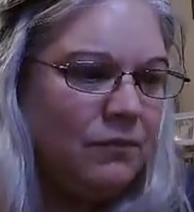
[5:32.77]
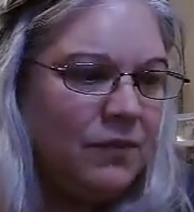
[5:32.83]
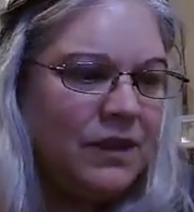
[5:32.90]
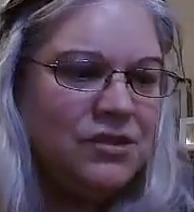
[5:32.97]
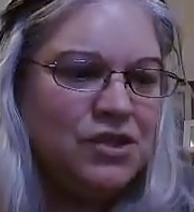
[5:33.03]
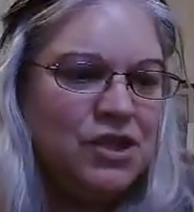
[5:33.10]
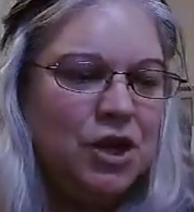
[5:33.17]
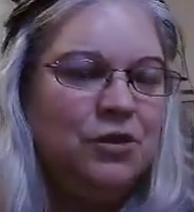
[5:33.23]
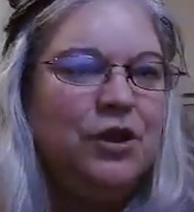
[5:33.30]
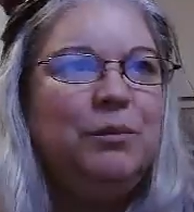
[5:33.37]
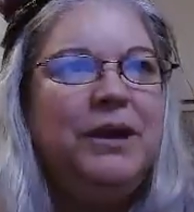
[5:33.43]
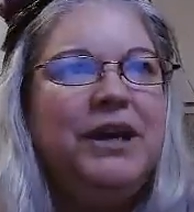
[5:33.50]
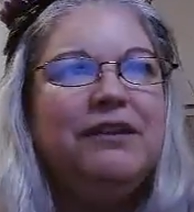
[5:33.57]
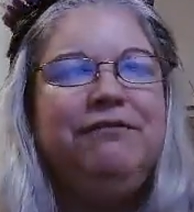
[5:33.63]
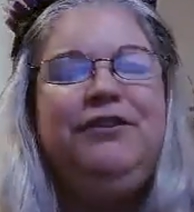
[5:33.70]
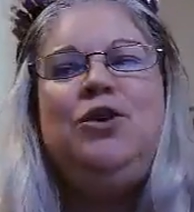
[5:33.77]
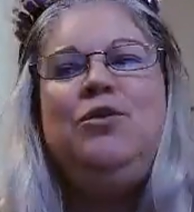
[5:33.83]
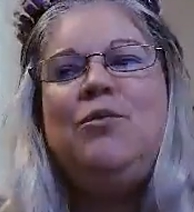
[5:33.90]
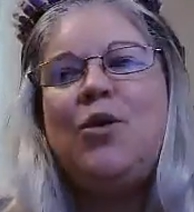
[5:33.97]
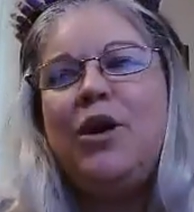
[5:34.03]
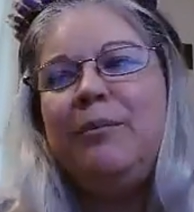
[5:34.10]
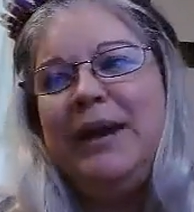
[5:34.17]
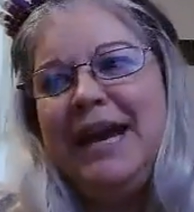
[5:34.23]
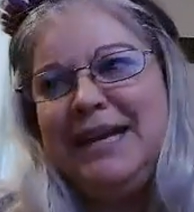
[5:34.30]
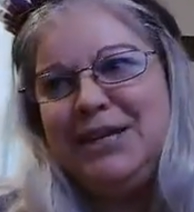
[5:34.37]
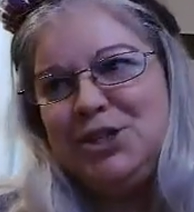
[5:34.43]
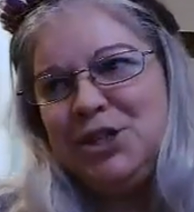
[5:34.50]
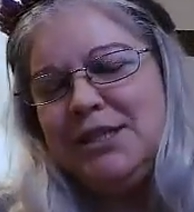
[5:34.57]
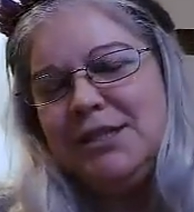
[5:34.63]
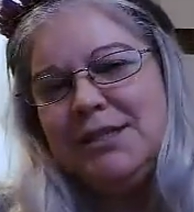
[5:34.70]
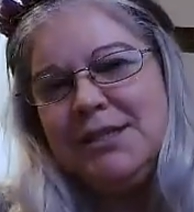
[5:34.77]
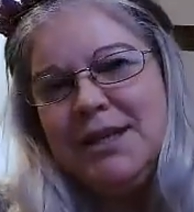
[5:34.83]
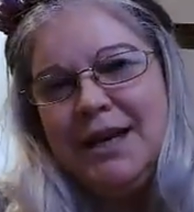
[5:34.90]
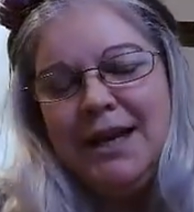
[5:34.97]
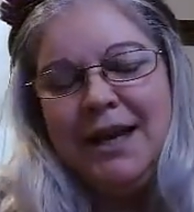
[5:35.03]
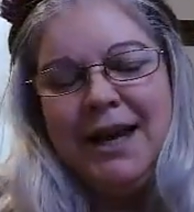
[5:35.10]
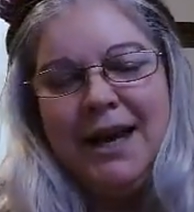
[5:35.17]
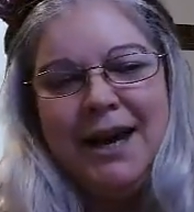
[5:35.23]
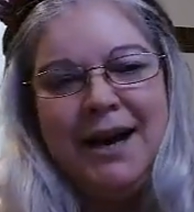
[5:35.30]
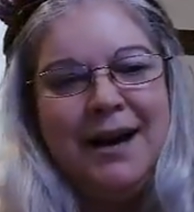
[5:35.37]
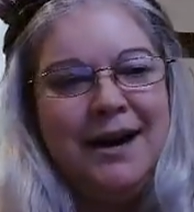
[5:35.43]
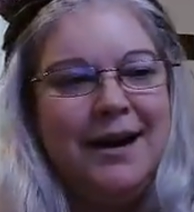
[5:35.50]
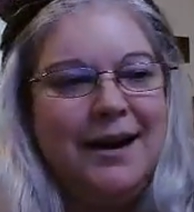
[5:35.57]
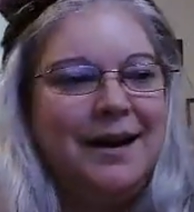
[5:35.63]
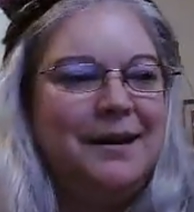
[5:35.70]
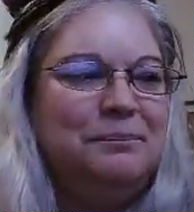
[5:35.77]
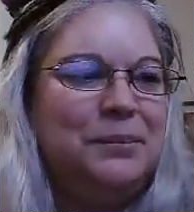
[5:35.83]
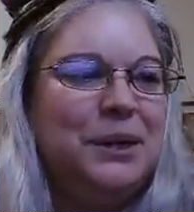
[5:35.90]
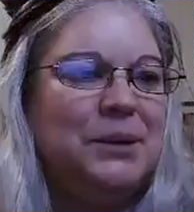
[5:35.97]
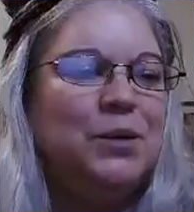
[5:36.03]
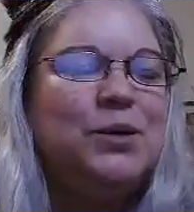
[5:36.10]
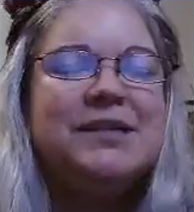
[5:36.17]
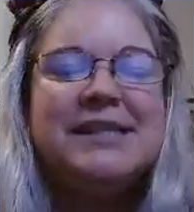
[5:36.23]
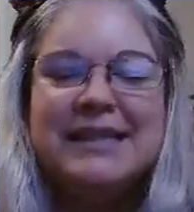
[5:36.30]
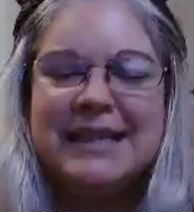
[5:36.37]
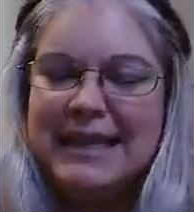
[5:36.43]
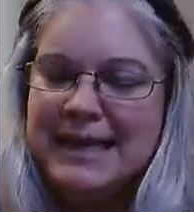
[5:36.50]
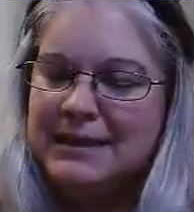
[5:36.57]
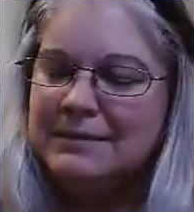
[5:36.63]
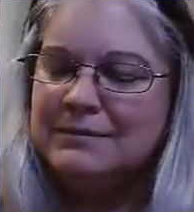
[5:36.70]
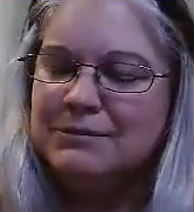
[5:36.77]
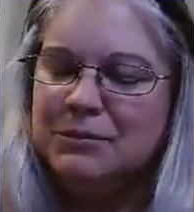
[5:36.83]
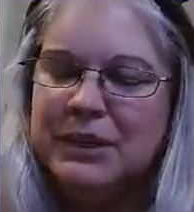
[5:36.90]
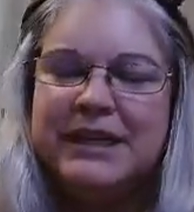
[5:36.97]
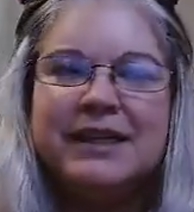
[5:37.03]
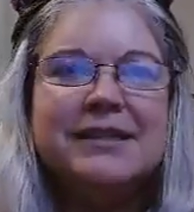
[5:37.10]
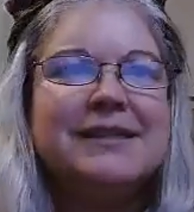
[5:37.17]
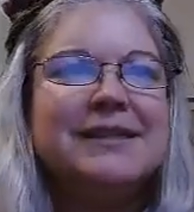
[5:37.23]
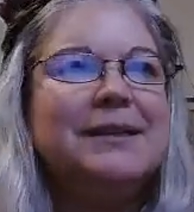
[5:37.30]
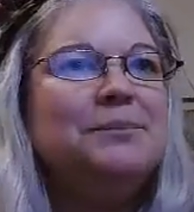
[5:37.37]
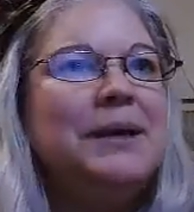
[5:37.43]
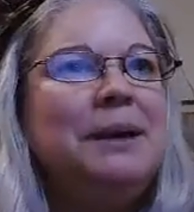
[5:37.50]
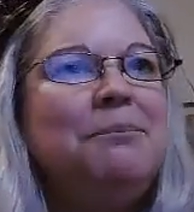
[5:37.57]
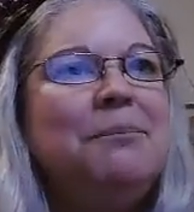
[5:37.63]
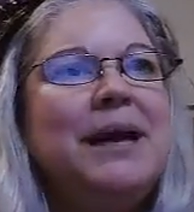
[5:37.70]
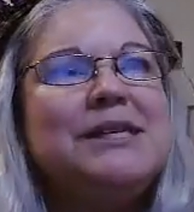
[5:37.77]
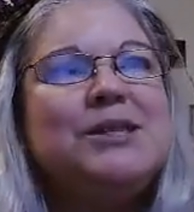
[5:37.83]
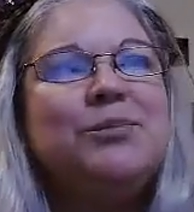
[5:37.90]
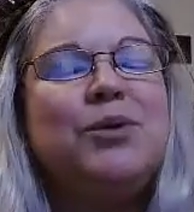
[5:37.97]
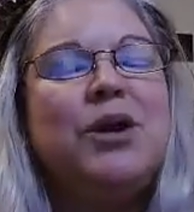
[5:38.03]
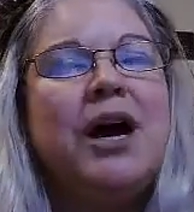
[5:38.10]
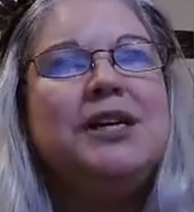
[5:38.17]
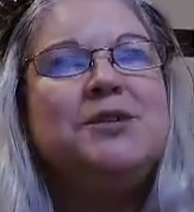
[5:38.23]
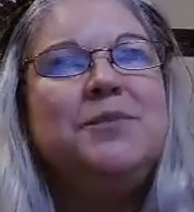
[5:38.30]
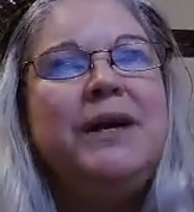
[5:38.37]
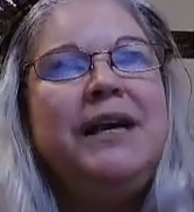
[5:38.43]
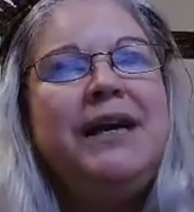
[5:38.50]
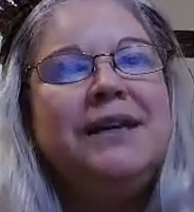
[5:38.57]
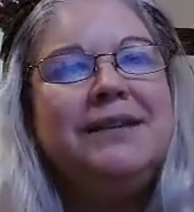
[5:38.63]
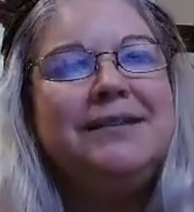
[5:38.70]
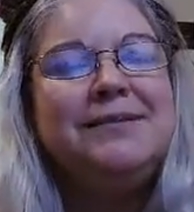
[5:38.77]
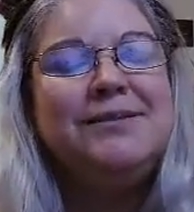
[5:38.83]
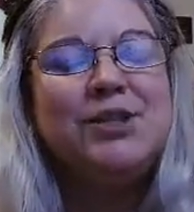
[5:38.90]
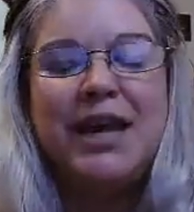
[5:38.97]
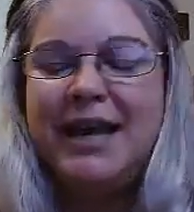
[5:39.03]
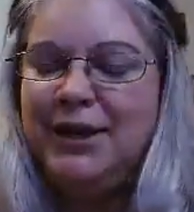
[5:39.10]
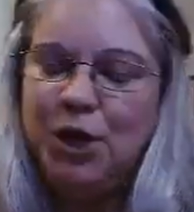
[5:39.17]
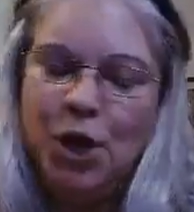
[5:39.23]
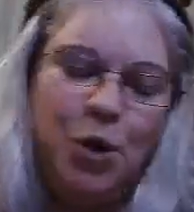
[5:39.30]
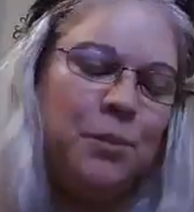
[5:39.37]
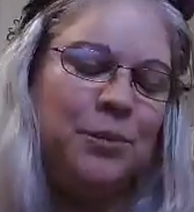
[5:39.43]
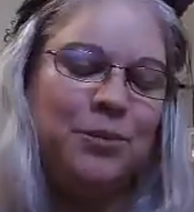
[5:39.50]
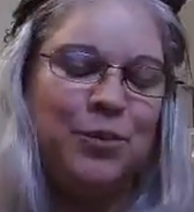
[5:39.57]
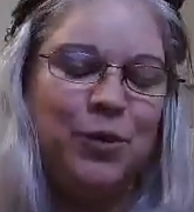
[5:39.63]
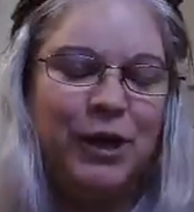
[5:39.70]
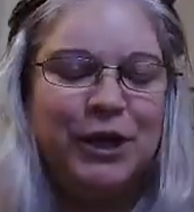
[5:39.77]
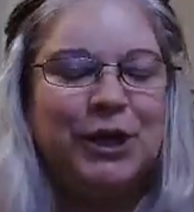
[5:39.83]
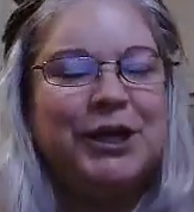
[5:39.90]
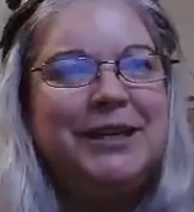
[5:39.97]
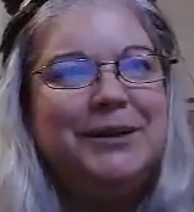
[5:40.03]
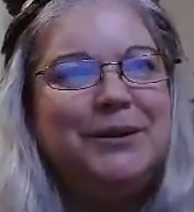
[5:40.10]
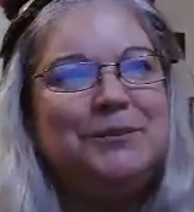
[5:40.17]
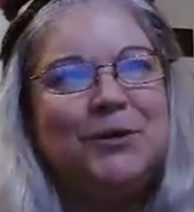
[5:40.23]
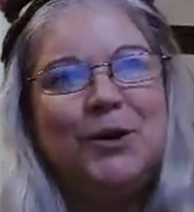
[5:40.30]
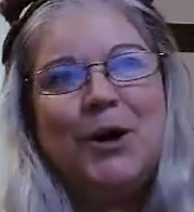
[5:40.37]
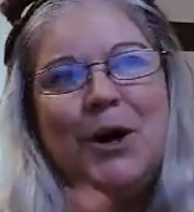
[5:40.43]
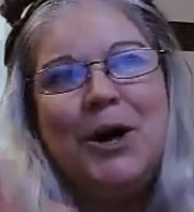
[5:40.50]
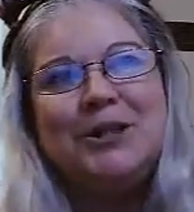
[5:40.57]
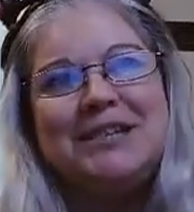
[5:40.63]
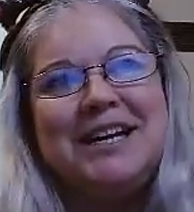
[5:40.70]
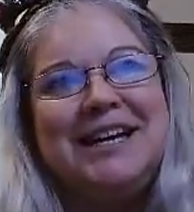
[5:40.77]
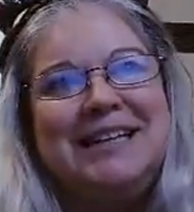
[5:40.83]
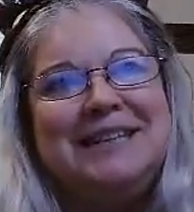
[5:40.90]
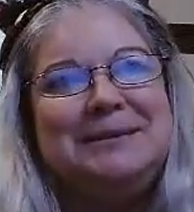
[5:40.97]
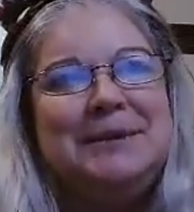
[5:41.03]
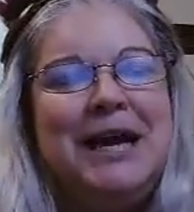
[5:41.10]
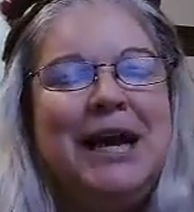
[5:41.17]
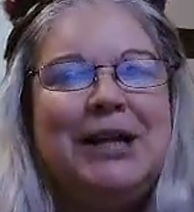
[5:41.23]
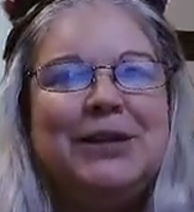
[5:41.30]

So there'll be a few more pages, but we'll see, because it may surprise me and say, nope, we're good, we're all done.